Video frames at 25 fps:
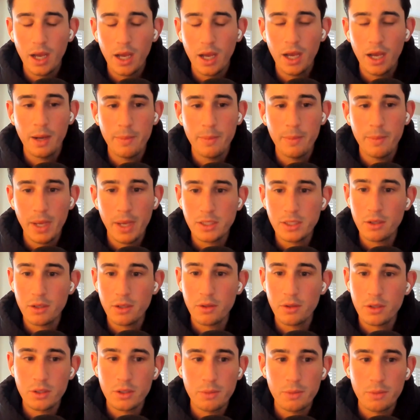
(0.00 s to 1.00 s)
Um, and
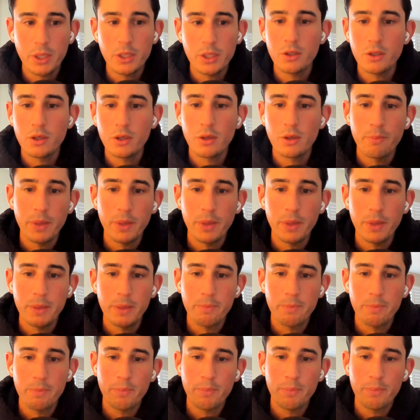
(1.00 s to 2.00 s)
so there, but you're,
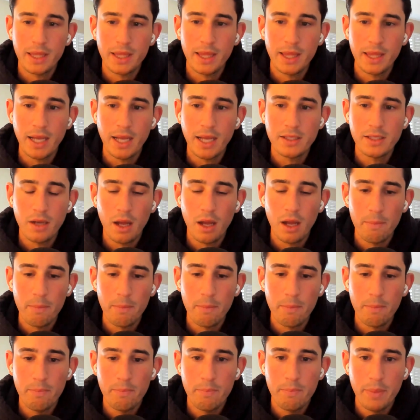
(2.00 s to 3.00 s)
but, but like that's
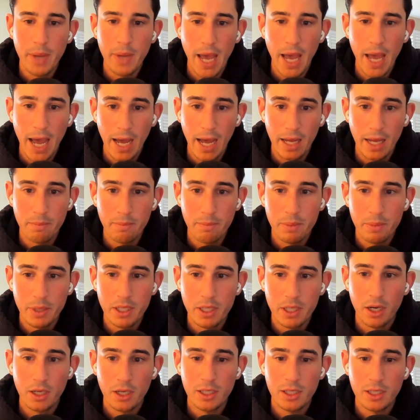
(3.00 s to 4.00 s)
not bad
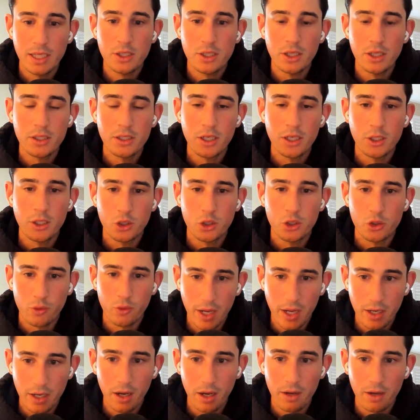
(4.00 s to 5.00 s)
because it's just a
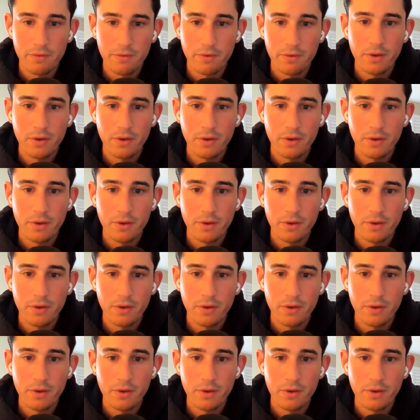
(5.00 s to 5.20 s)
trade off.